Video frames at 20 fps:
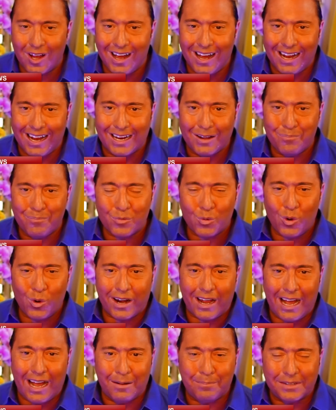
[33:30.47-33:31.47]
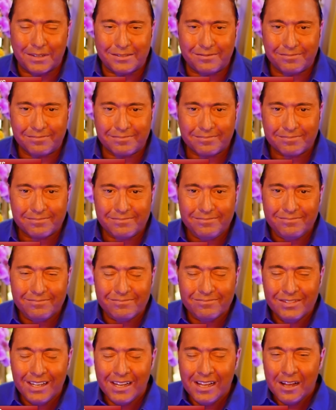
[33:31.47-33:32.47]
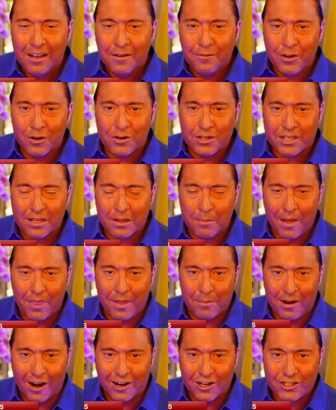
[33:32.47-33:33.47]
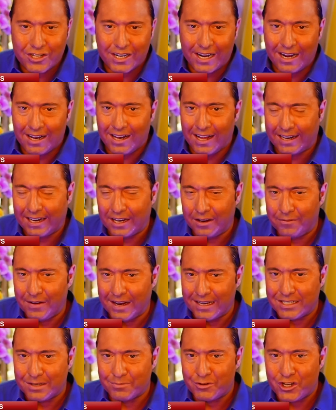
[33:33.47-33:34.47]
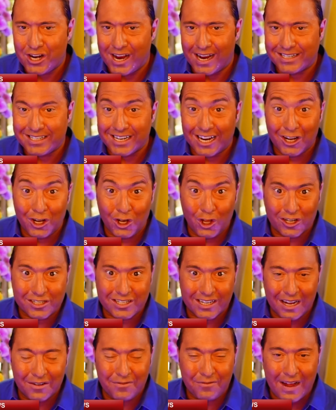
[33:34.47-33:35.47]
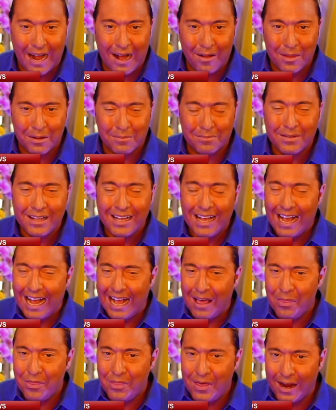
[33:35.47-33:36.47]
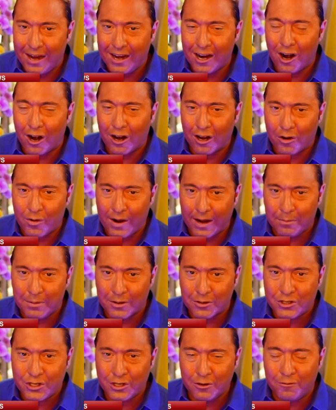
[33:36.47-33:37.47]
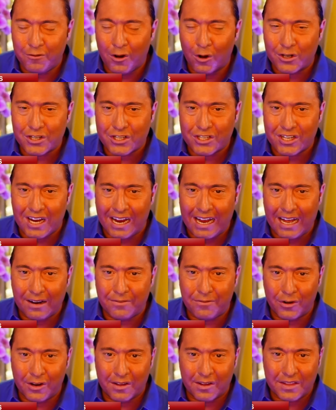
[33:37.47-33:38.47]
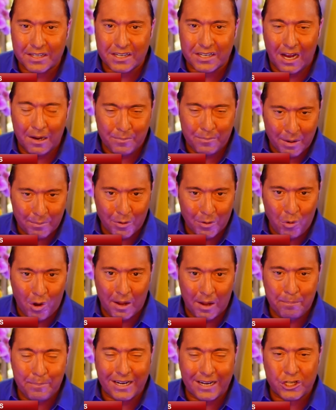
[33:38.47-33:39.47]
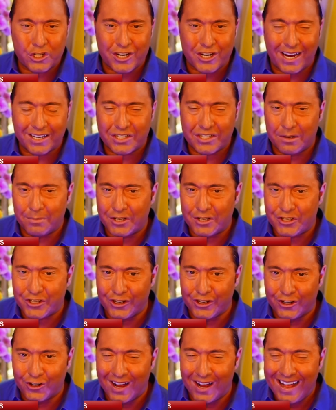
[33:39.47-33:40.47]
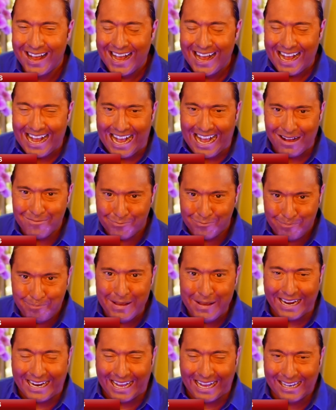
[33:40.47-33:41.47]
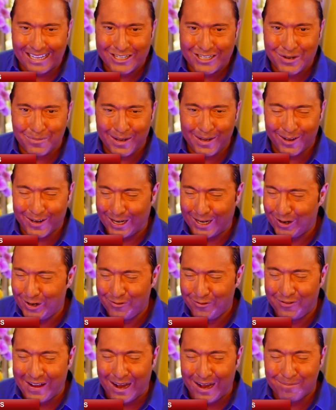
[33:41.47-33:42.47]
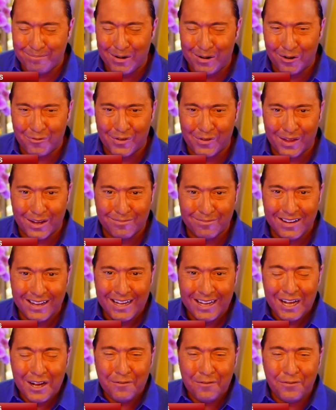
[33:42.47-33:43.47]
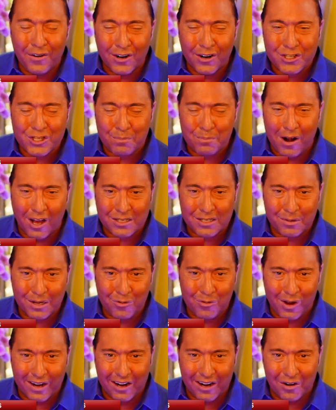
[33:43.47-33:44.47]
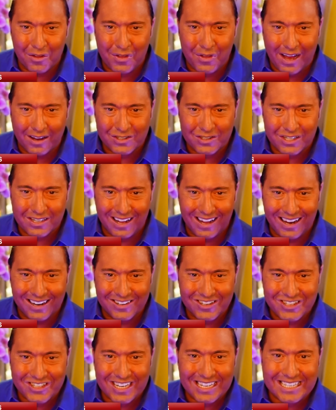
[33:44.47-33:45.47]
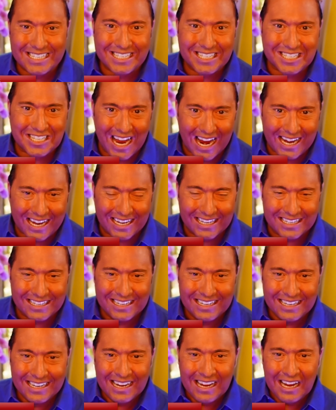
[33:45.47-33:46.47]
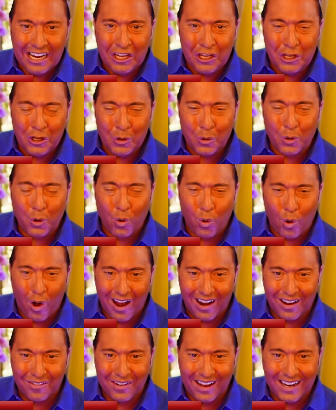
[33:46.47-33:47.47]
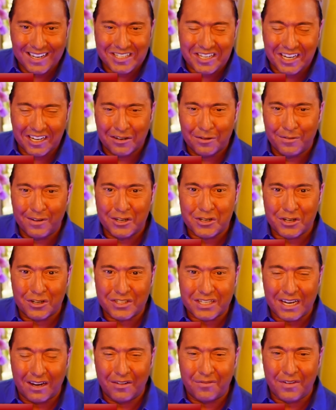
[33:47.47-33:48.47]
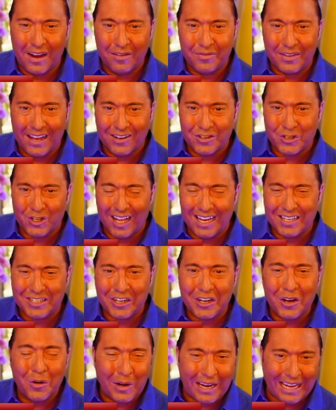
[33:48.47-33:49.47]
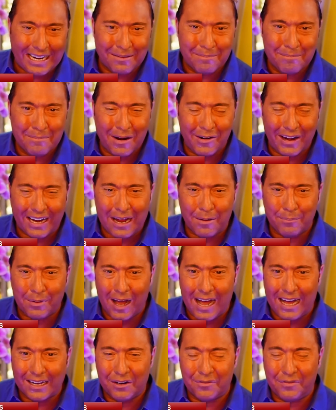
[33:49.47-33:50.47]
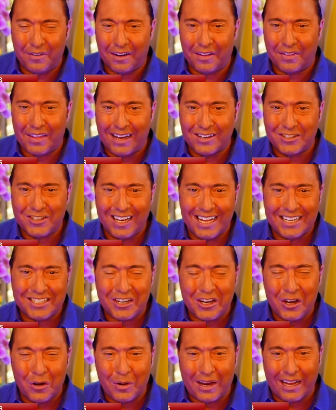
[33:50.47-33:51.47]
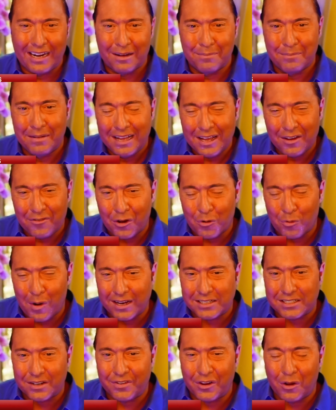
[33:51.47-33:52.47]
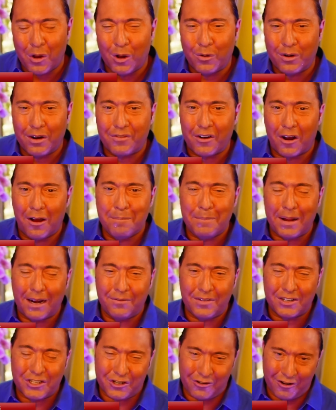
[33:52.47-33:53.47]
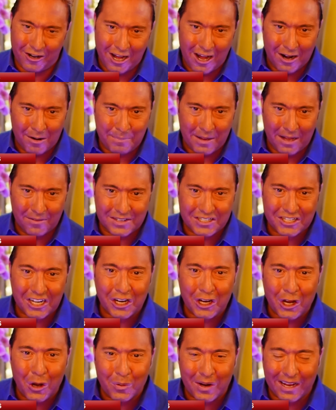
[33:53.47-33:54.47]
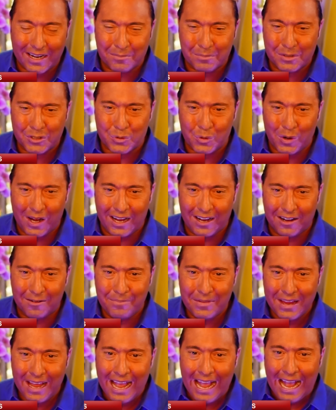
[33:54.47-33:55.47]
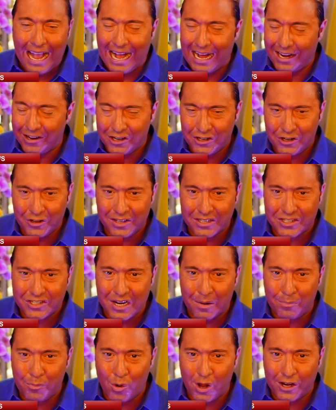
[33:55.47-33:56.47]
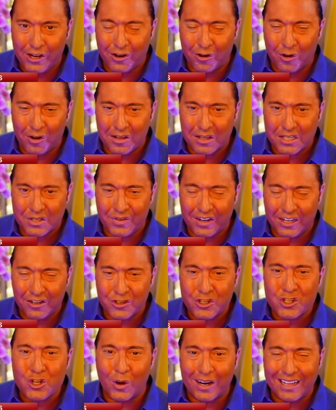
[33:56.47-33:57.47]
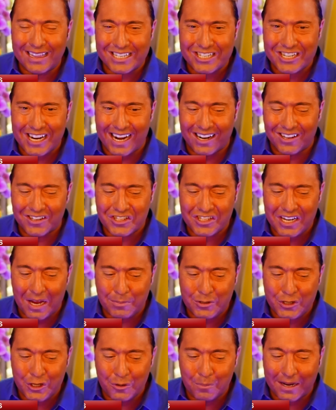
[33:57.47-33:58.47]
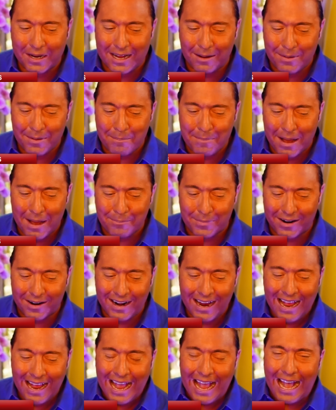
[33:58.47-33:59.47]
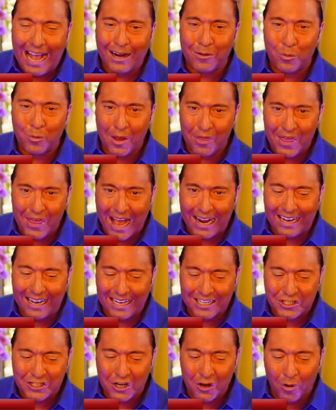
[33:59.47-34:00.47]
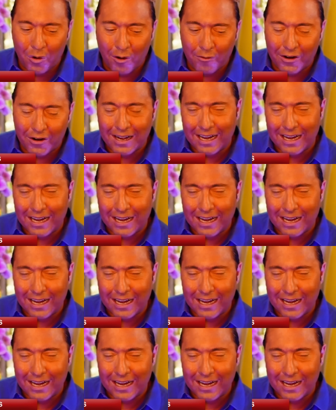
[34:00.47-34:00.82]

time. What happened? Viewers in the month of March said, "Ali, can you find some checks?" And I looked and I found them, and they are incredible. Two focuses I had for you at the time: number one, big checks; number two, big eligibility. We found both of them. First, approximately $100,000. Second, you qualify. Single individual, 75000 less, go get them. Married couple, 150000 less, go get them. If you rent, if you own, if you're on benefits, or you're on auto benefits, go get them as well. How do you do this? Step one, you go into this video, join the channel. Step two, become a member. And with that, let's go